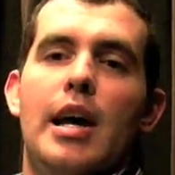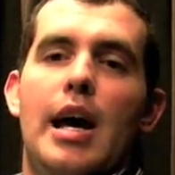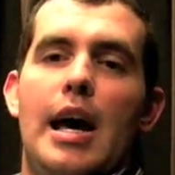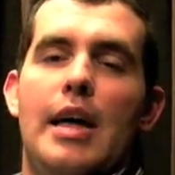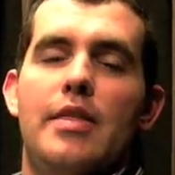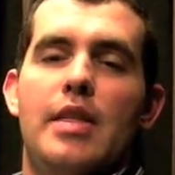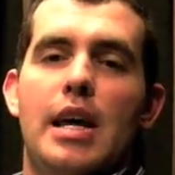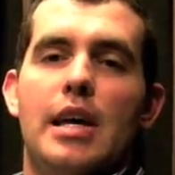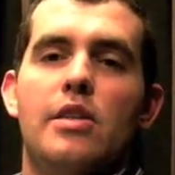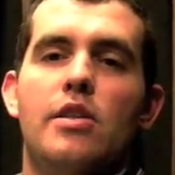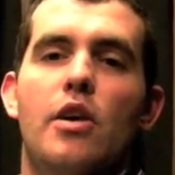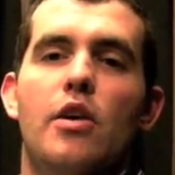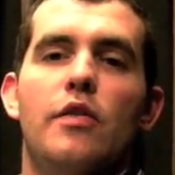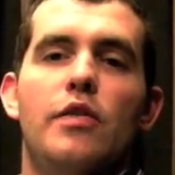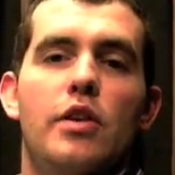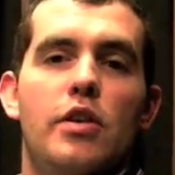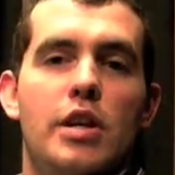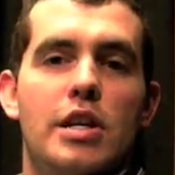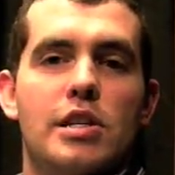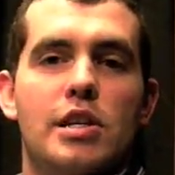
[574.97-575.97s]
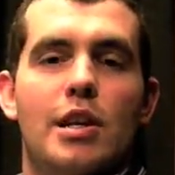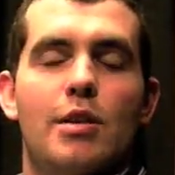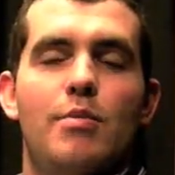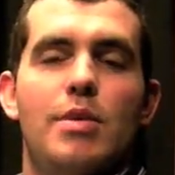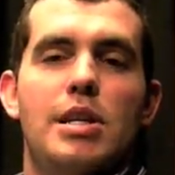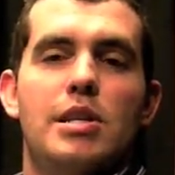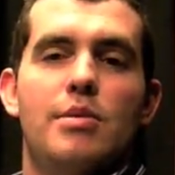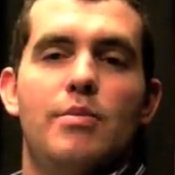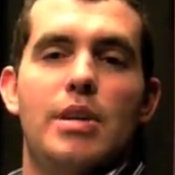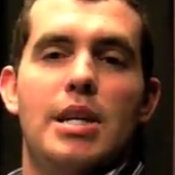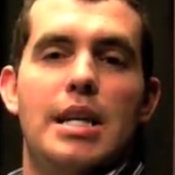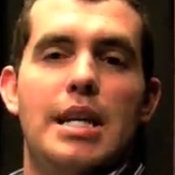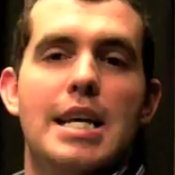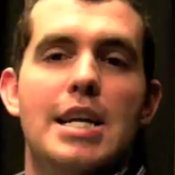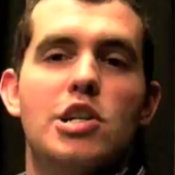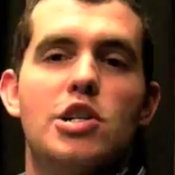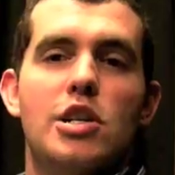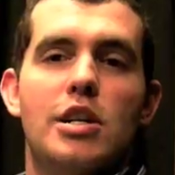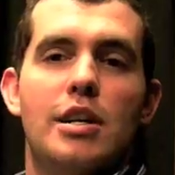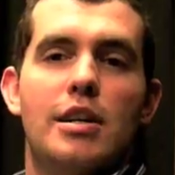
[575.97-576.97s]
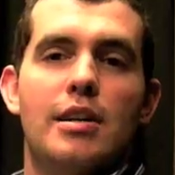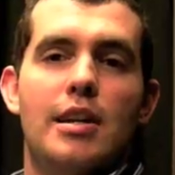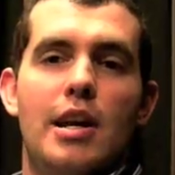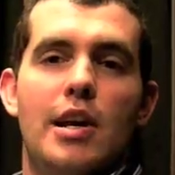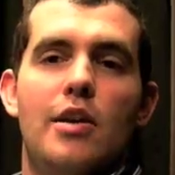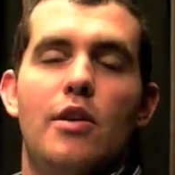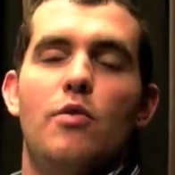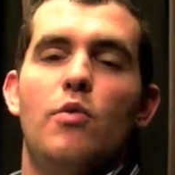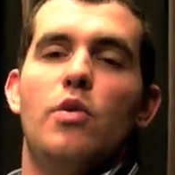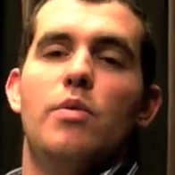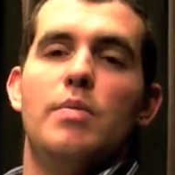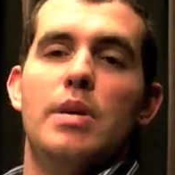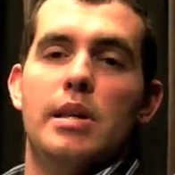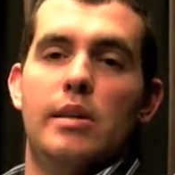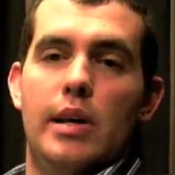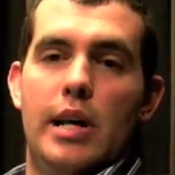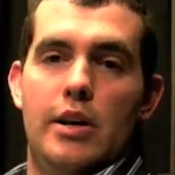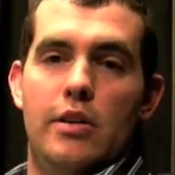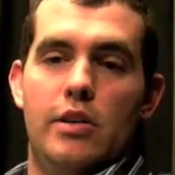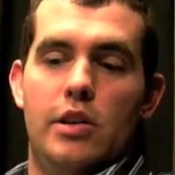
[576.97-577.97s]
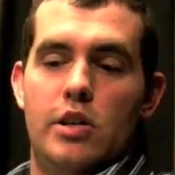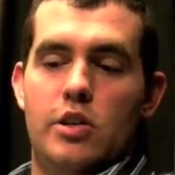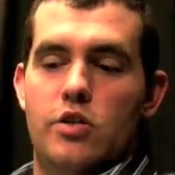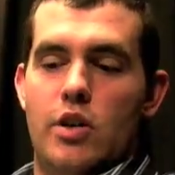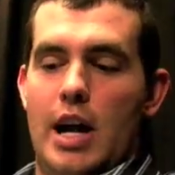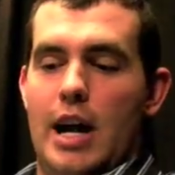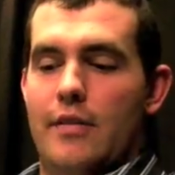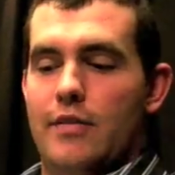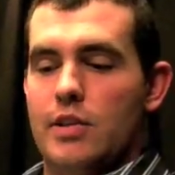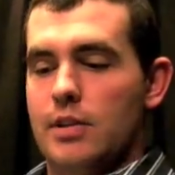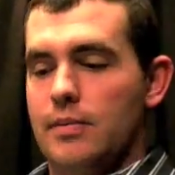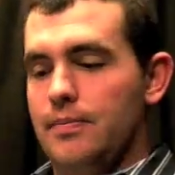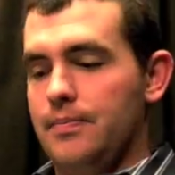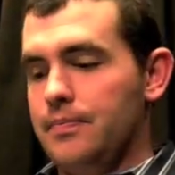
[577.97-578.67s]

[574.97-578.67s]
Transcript: I think, though, if there is going to be some addition there, it would be later in the draft.